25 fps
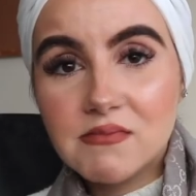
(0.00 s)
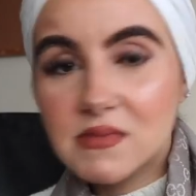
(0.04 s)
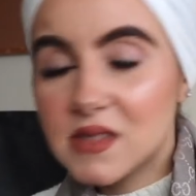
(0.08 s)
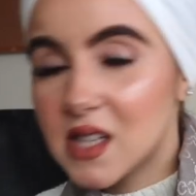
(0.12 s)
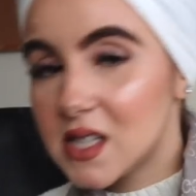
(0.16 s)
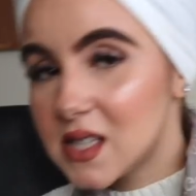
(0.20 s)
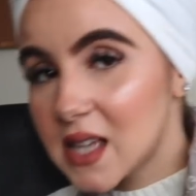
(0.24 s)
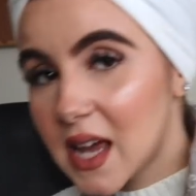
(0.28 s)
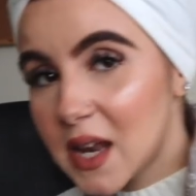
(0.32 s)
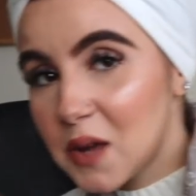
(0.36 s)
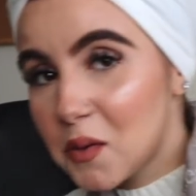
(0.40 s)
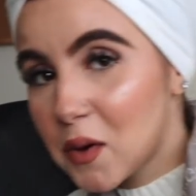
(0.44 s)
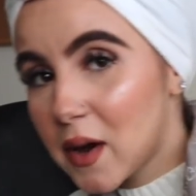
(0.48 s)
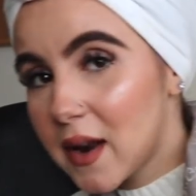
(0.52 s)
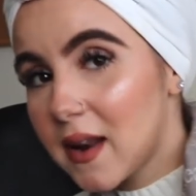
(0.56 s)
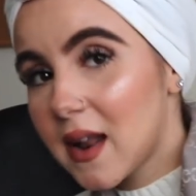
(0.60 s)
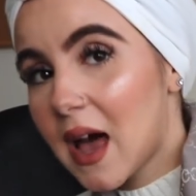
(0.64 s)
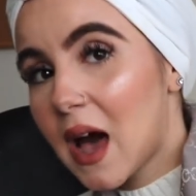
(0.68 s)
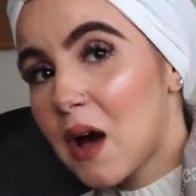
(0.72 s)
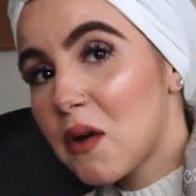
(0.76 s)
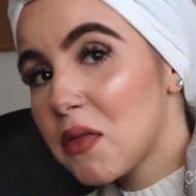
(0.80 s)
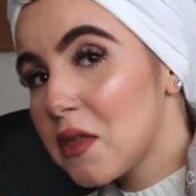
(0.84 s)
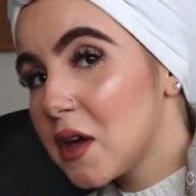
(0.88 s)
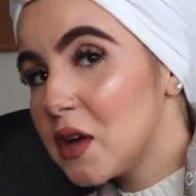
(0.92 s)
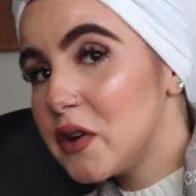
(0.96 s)
Does anyone
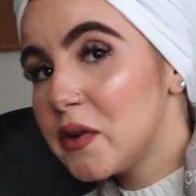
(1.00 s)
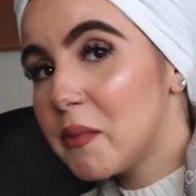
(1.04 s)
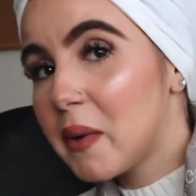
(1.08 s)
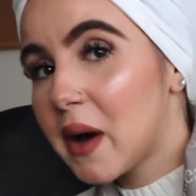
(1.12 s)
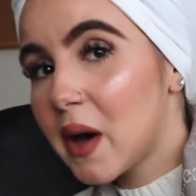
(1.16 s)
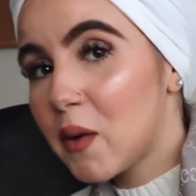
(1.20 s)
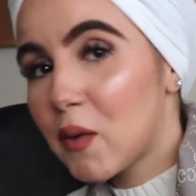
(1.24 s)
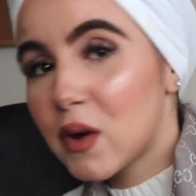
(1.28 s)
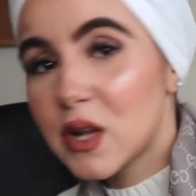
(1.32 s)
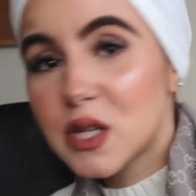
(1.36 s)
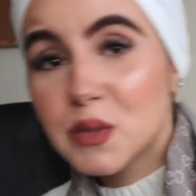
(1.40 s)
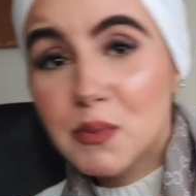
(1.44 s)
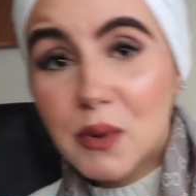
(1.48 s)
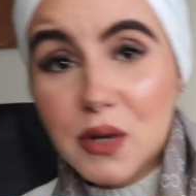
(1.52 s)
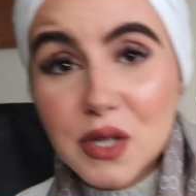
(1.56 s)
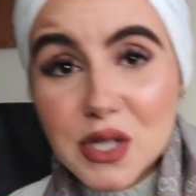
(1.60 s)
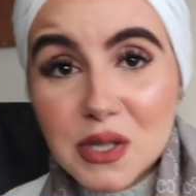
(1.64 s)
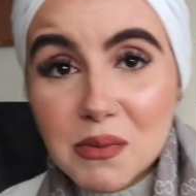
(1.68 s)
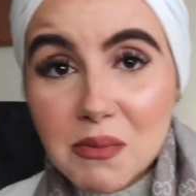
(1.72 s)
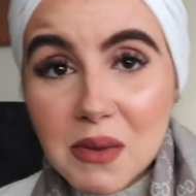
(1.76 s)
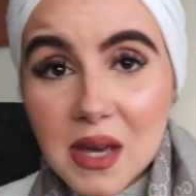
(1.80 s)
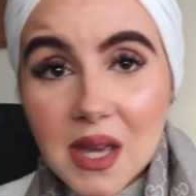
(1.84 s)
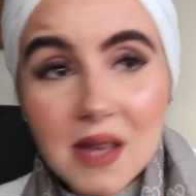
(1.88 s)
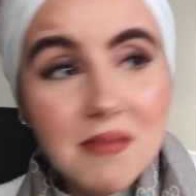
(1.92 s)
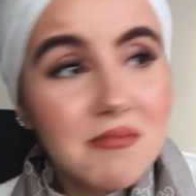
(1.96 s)
out there in Dubai want to
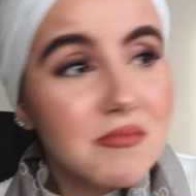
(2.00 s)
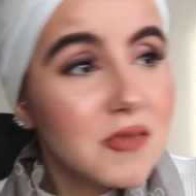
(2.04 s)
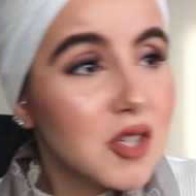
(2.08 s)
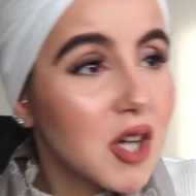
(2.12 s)
sponsor me